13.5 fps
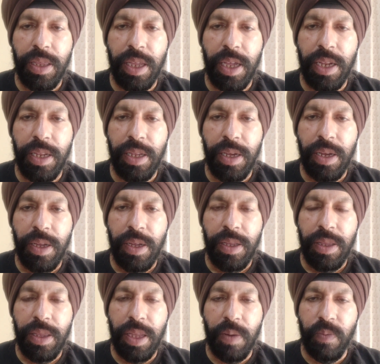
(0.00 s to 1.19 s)
than
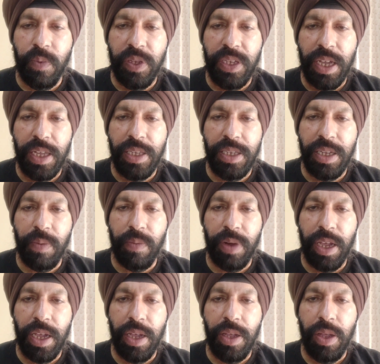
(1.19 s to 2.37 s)
their physical
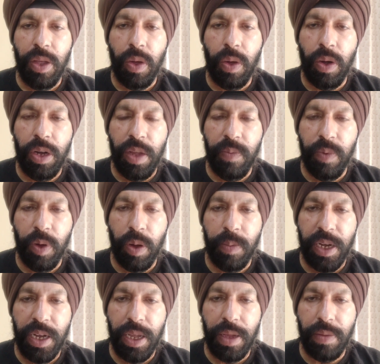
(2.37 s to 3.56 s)
suffering or
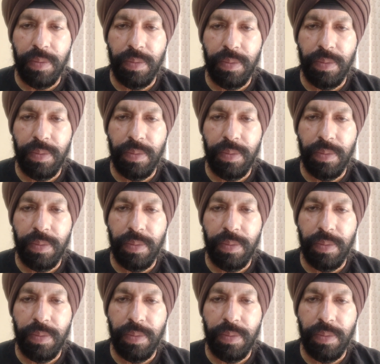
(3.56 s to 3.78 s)
deformity.